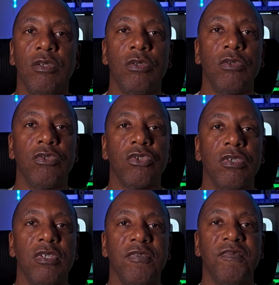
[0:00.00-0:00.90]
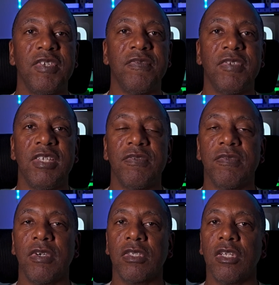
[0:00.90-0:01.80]
to launch on the 15th
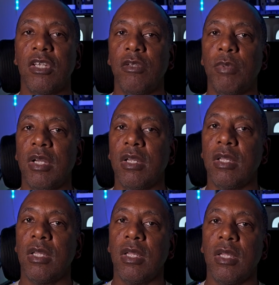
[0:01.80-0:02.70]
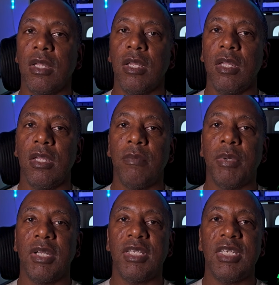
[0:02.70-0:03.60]
of October
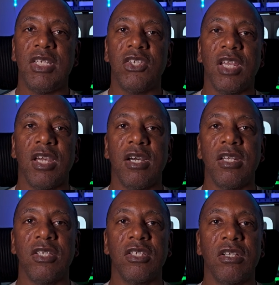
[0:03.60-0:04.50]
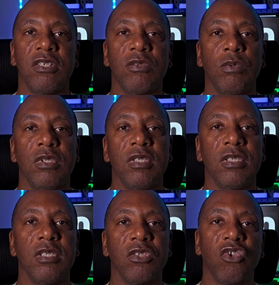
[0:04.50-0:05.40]
by DJI. So I just
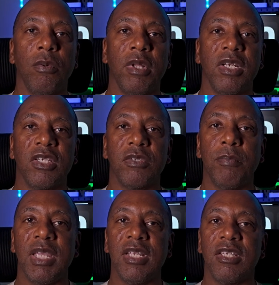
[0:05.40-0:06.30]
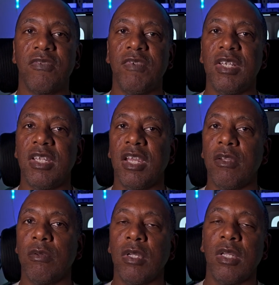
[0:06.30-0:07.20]
wanted to just come on and just make this
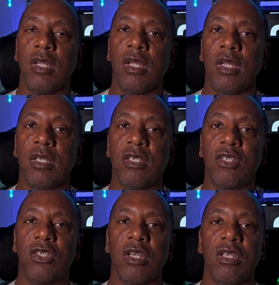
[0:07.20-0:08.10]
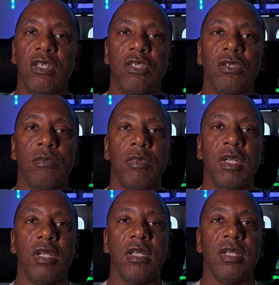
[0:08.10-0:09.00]
video and just show you some
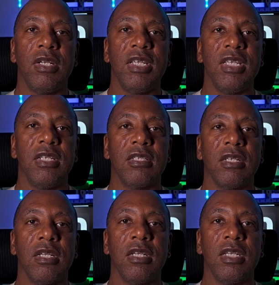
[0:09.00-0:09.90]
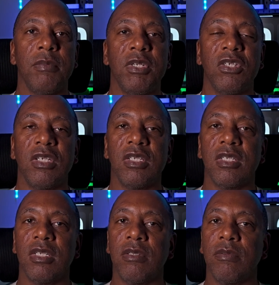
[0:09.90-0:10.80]
leaked
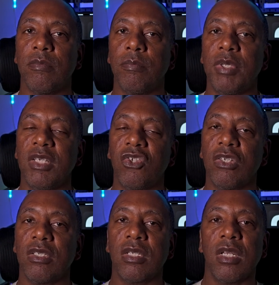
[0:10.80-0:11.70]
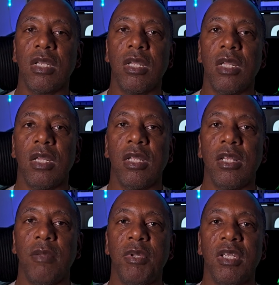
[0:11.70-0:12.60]
images and pictures
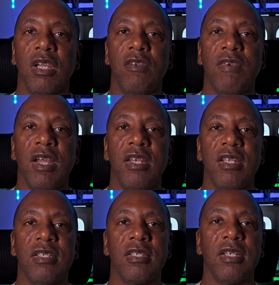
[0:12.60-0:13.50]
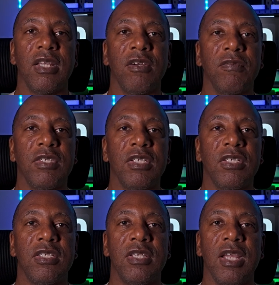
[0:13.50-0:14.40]
that have been going around the internet. Obviously